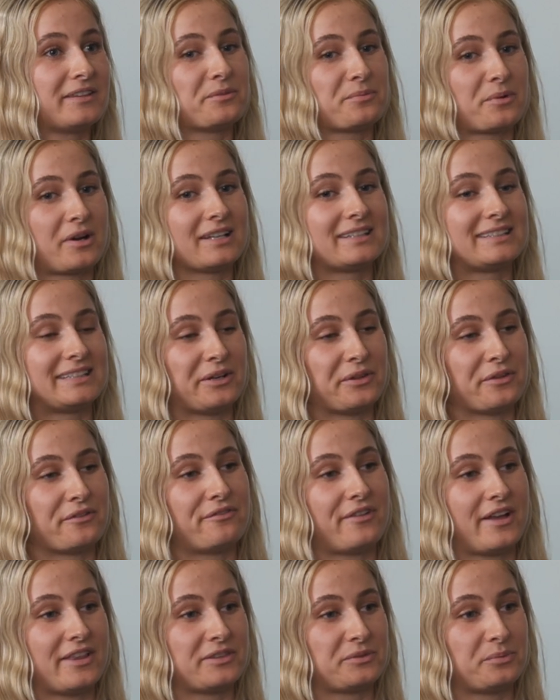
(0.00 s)
is where I sit on the
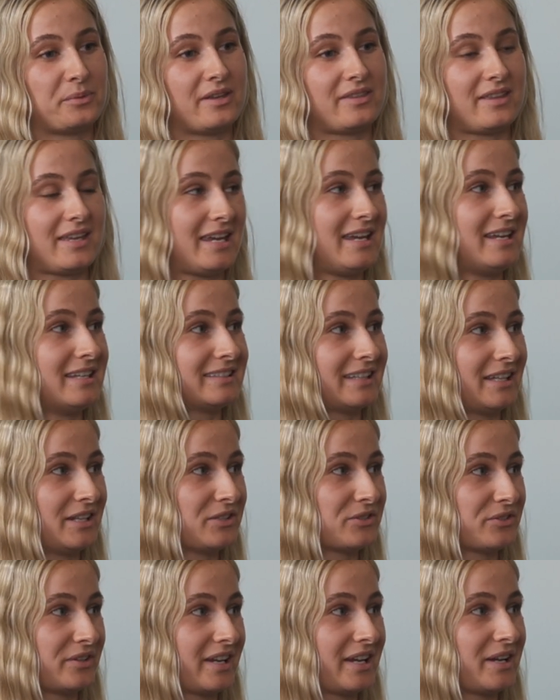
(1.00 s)
fence with
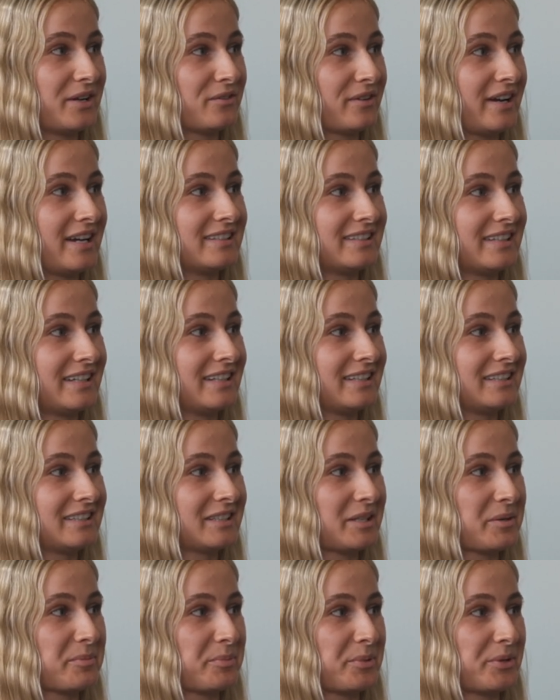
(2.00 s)
eccentric heel
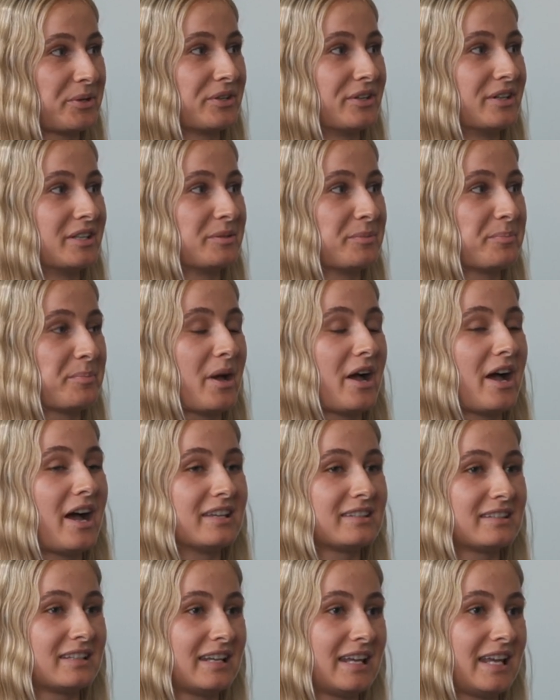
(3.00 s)
raises, because
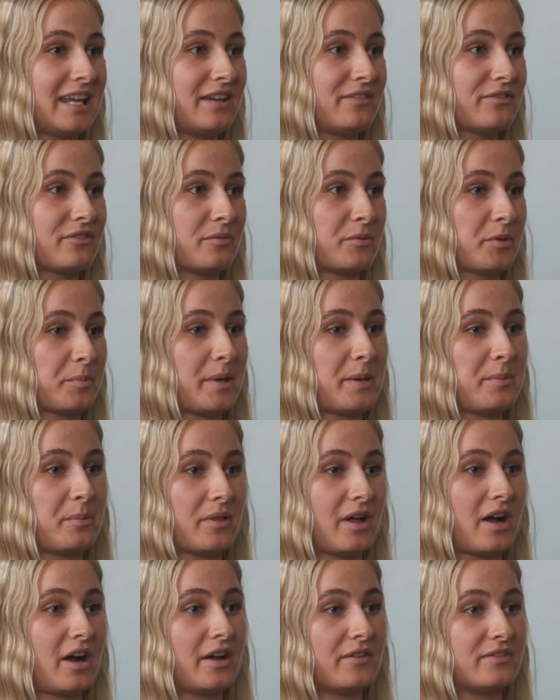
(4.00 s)
personally, from the people
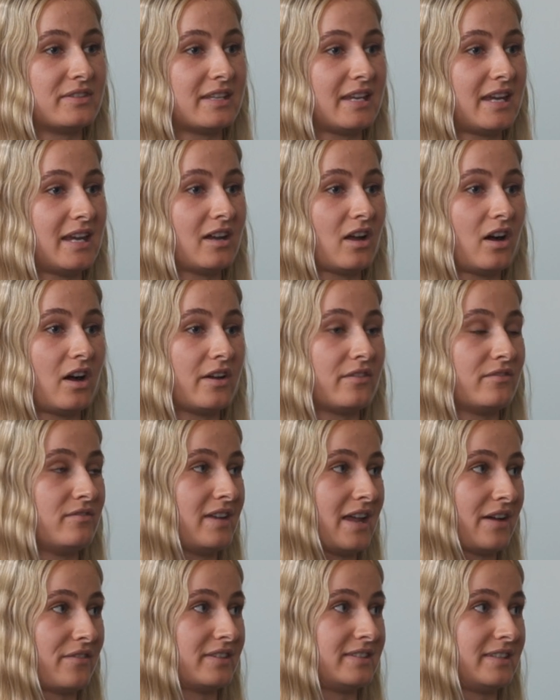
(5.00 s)
that I've seen, I've
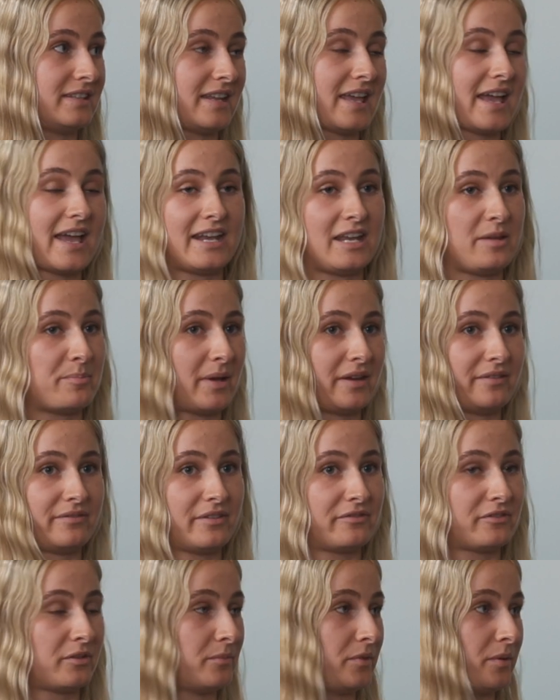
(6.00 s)
never seen any
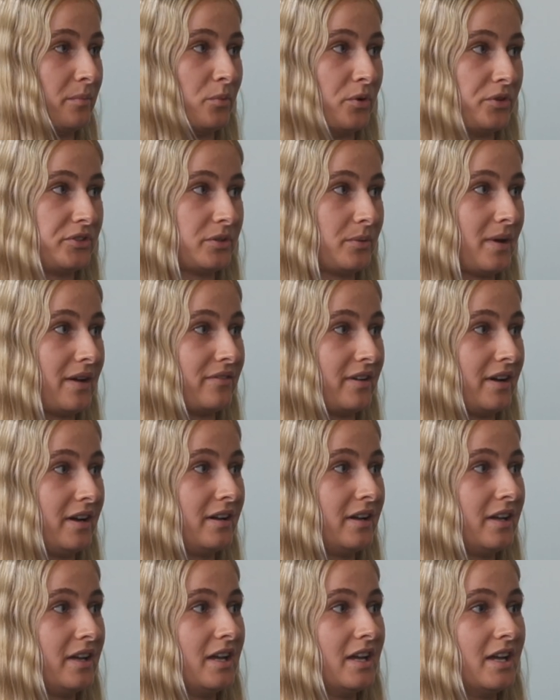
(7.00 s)
benefit from them
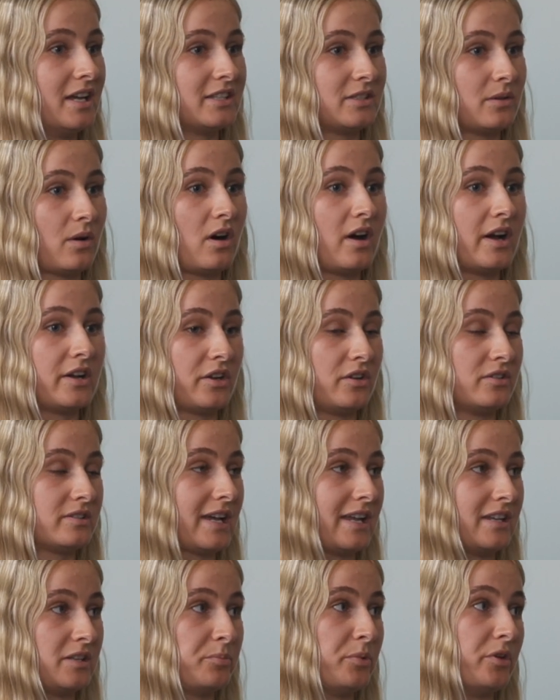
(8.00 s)
whatsoever. So I don't
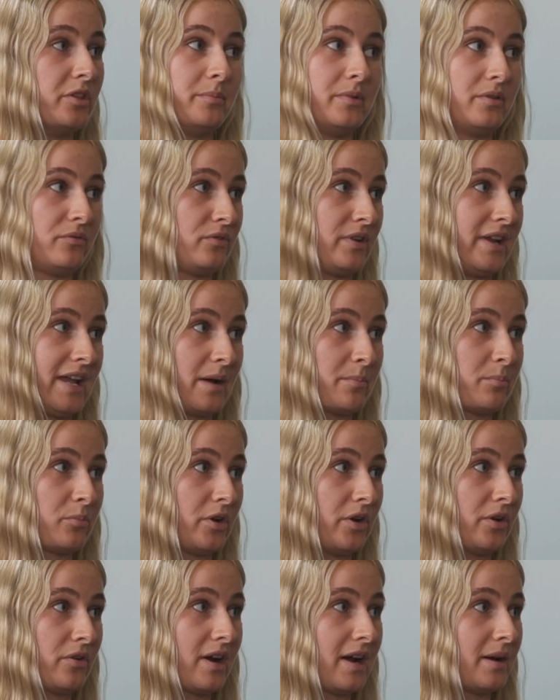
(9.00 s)
tend to put them in rehab
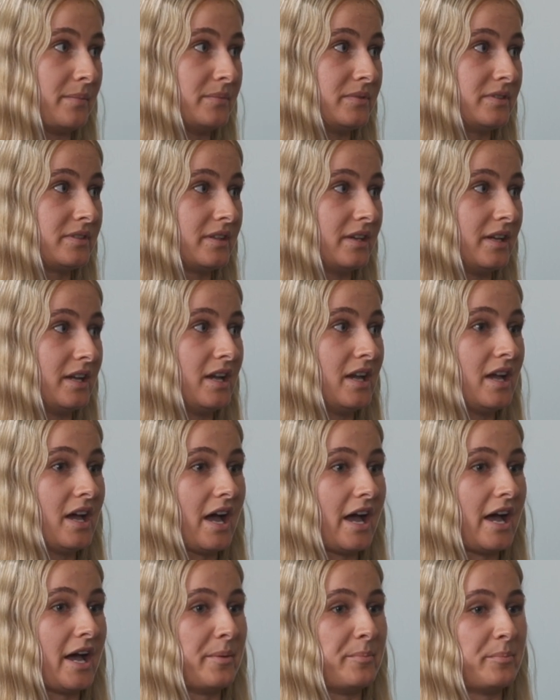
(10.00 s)
programs.
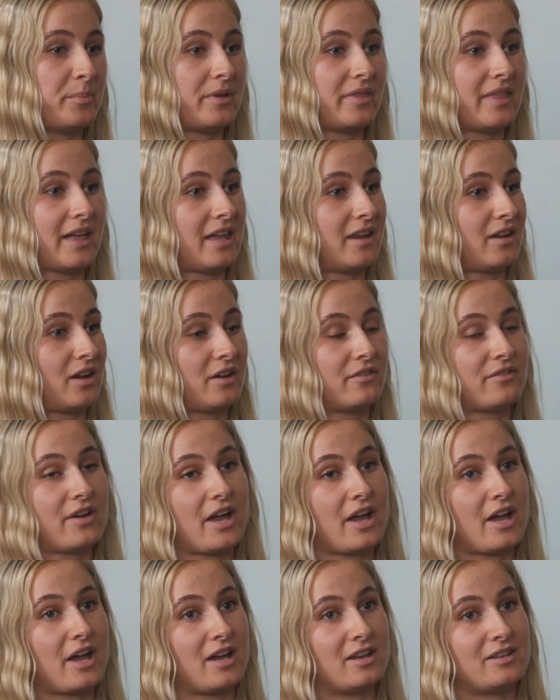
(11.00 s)
But then I've
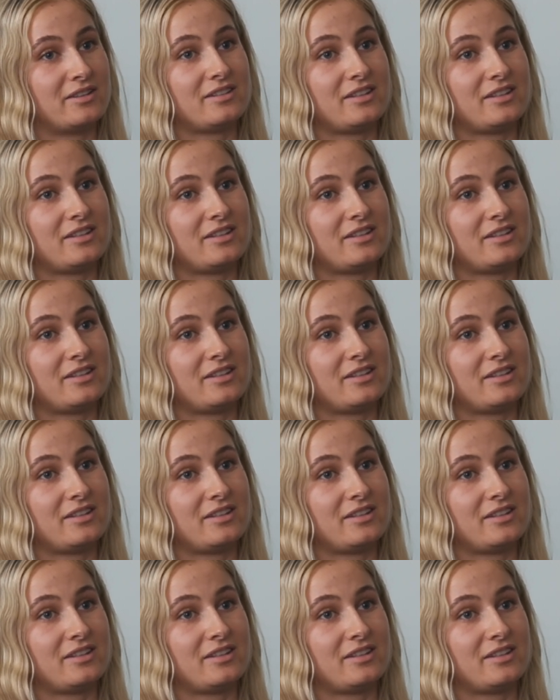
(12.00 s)
heard,